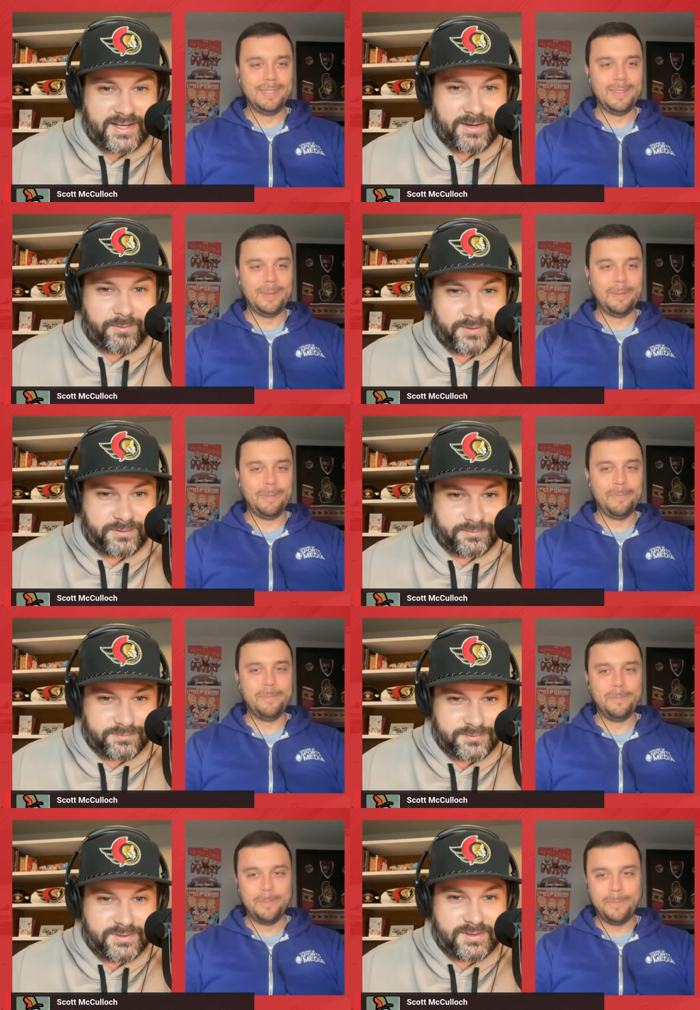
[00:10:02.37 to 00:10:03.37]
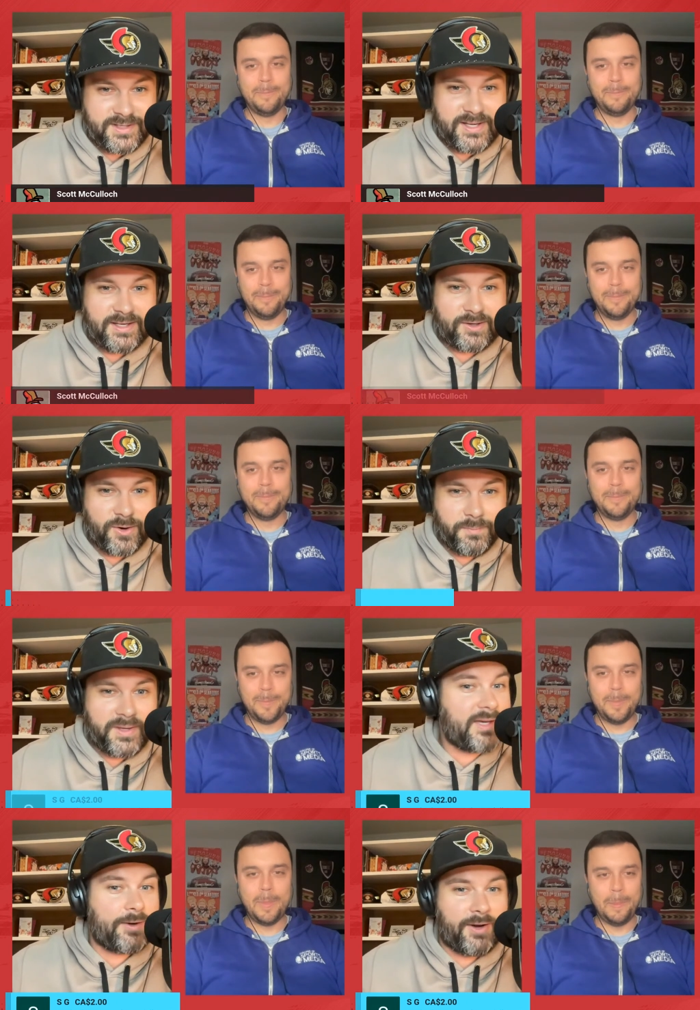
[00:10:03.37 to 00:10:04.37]
Speaker 1: night when Niko
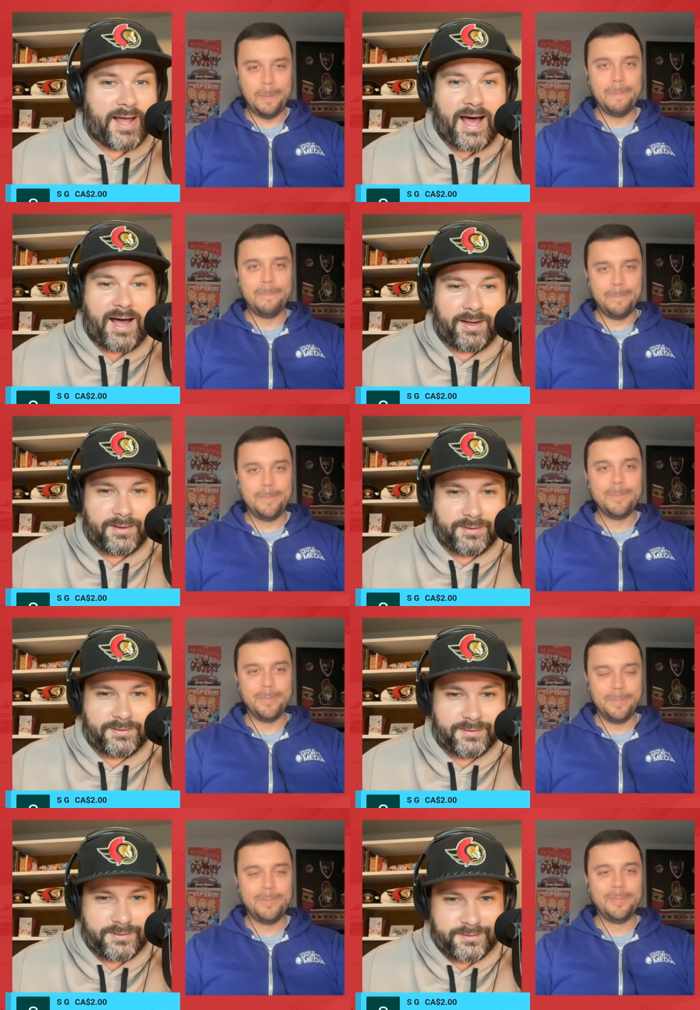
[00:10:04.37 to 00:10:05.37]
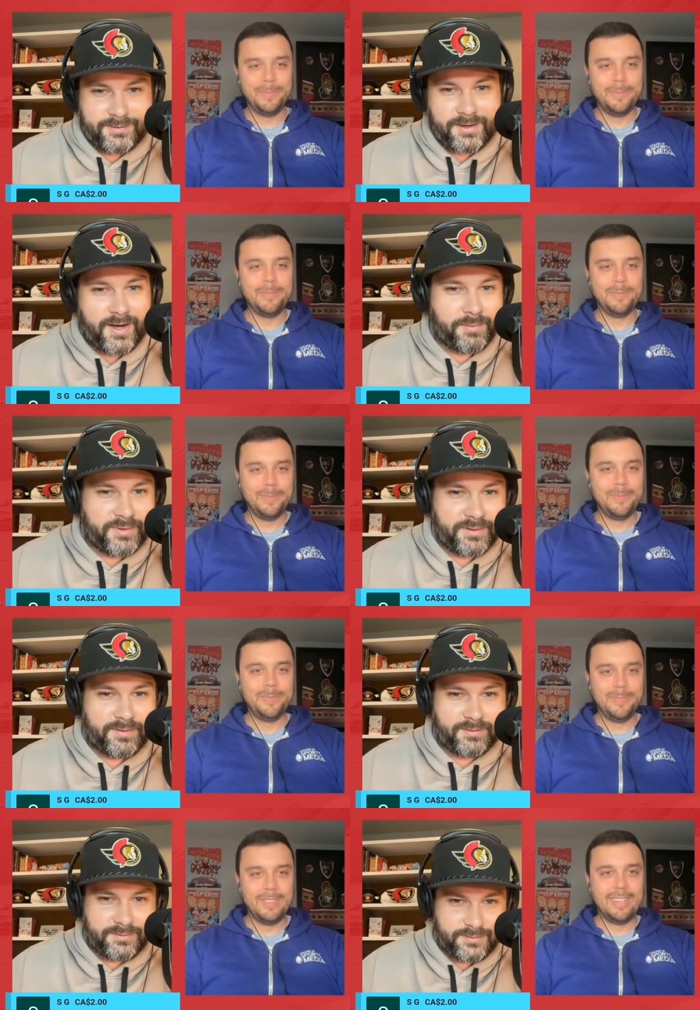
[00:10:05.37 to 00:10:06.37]
Mikkola got him in
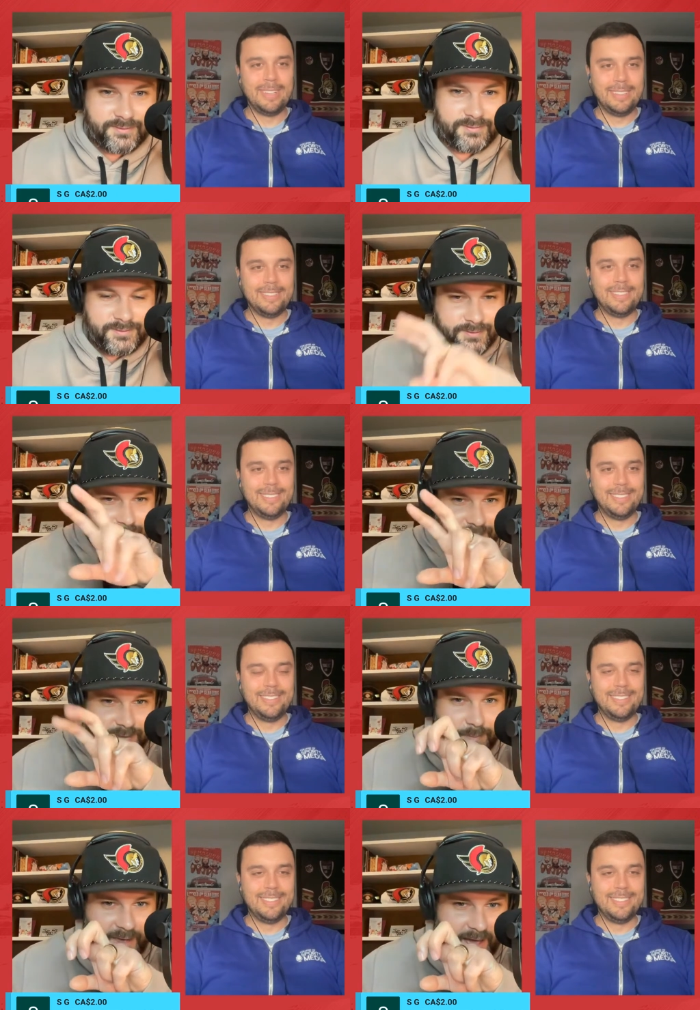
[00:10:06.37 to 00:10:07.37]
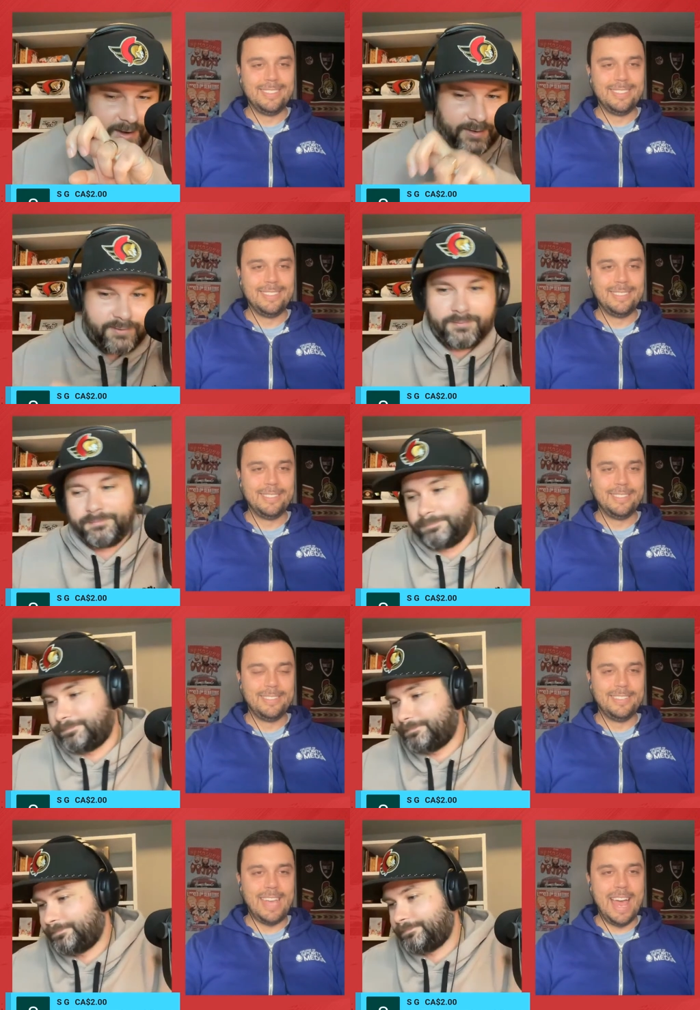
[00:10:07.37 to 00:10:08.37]
the the back.
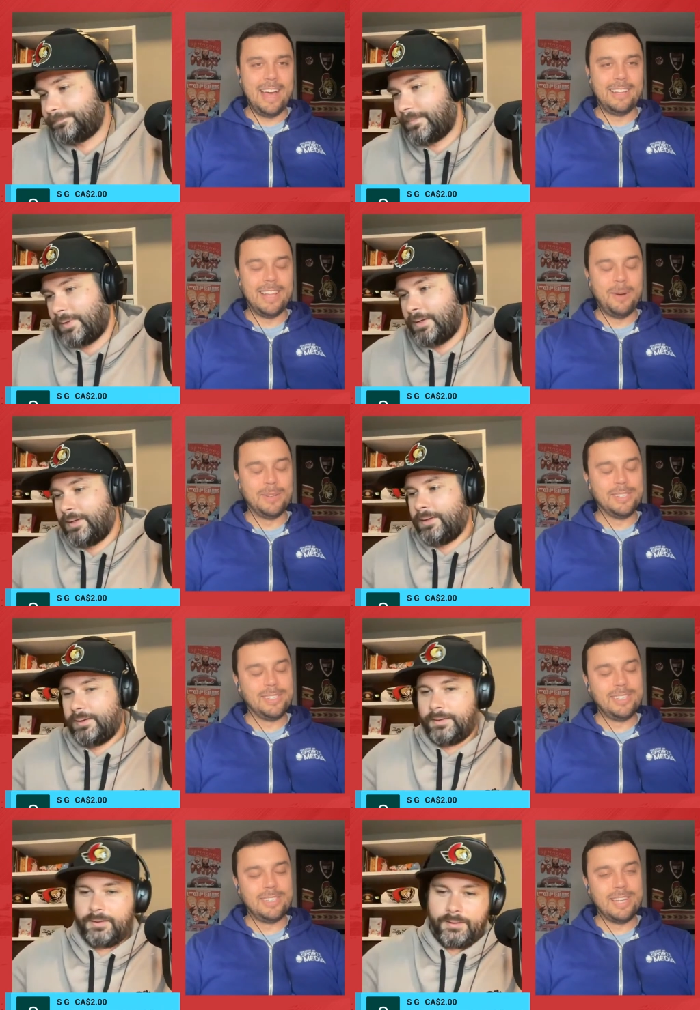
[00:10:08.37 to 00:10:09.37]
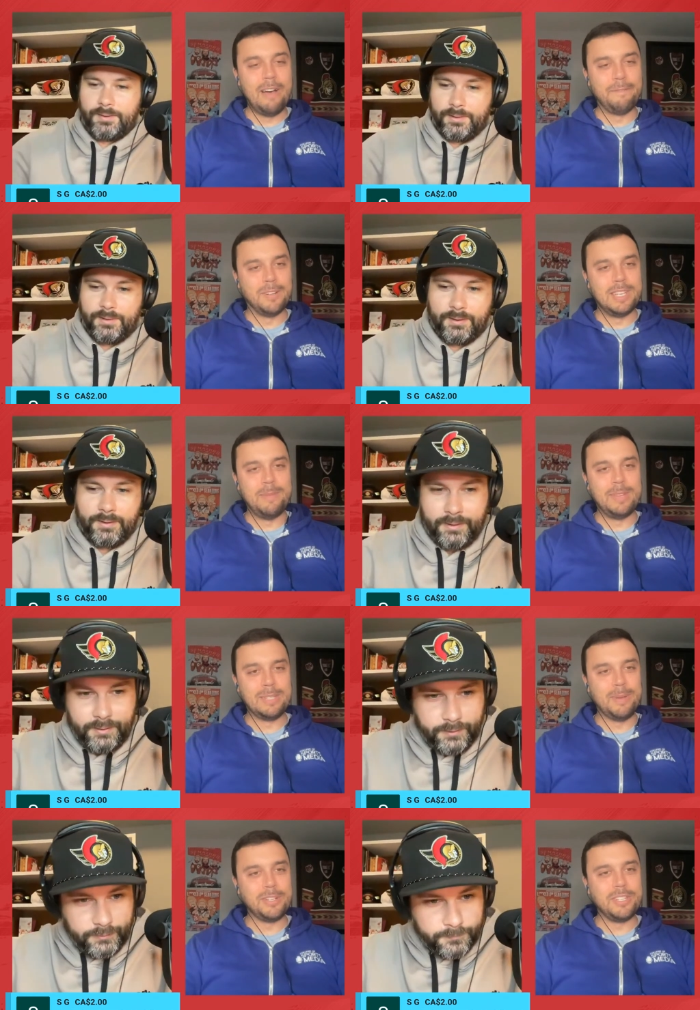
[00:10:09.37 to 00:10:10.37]
Speaker 2: Yeah, that was tough for Timmy,
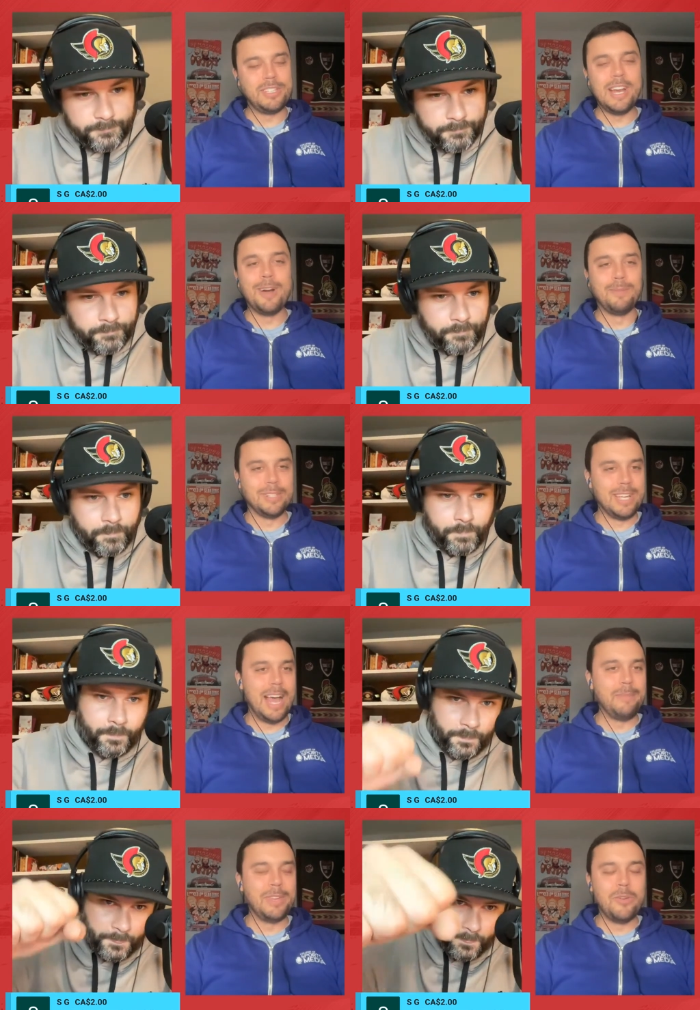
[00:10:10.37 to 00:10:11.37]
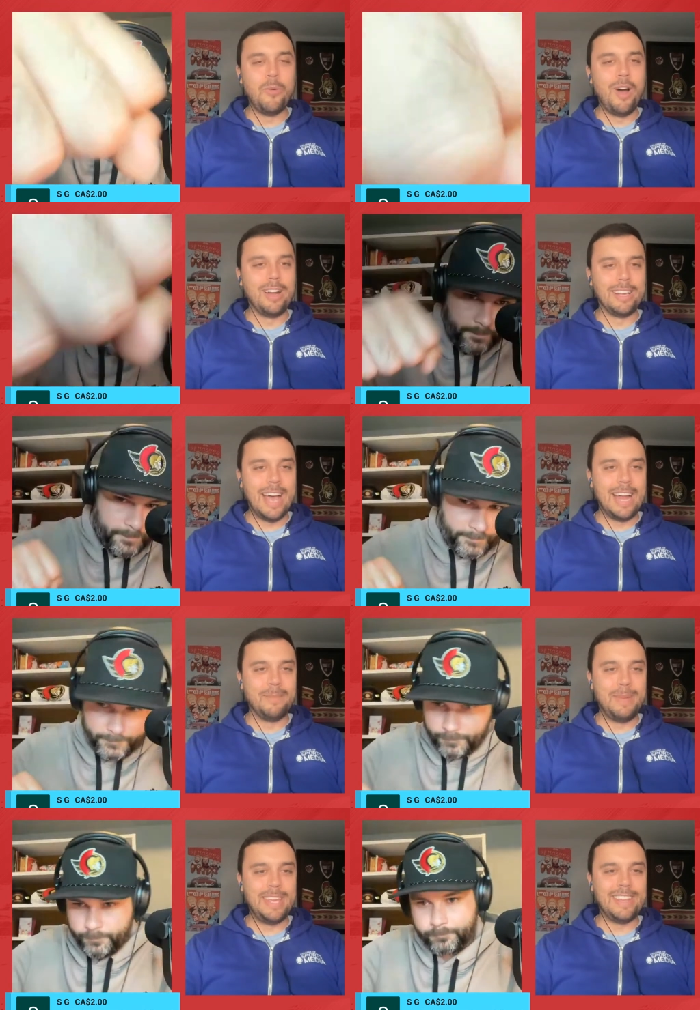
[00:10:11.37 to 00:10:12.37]
especially terrible timing. You want a guy
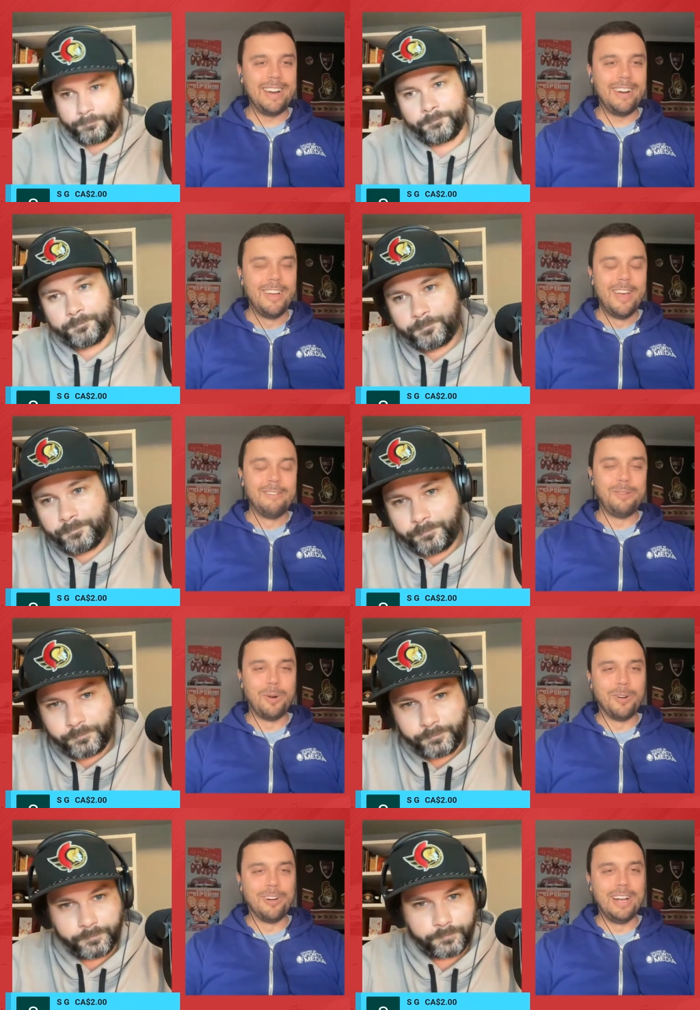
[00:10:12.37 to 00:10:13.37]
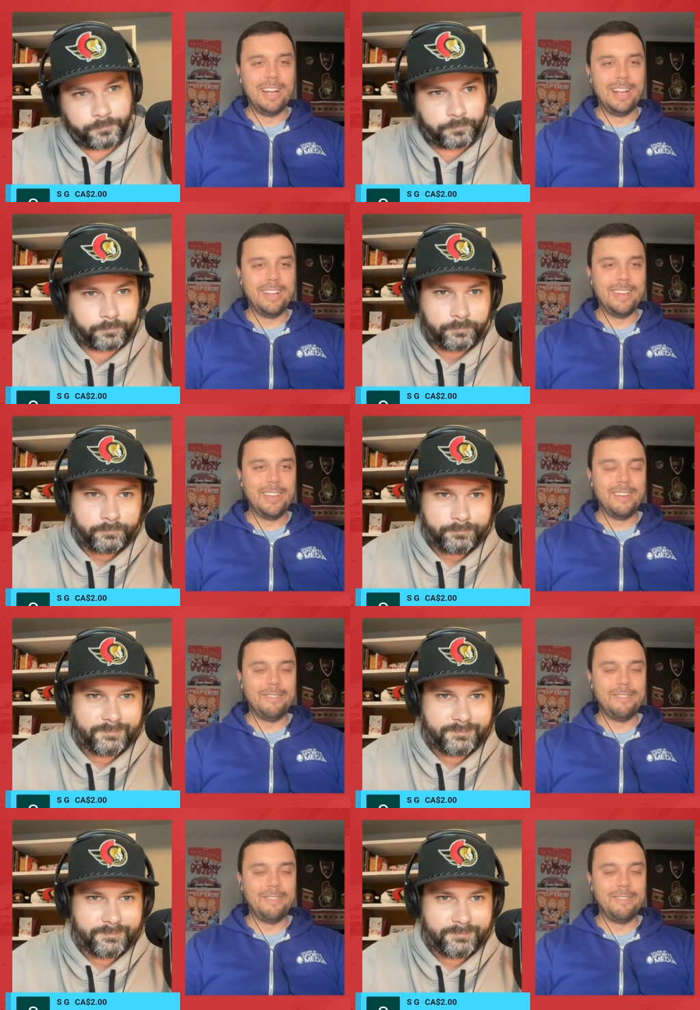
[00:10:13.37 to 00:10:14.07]
to be there for uh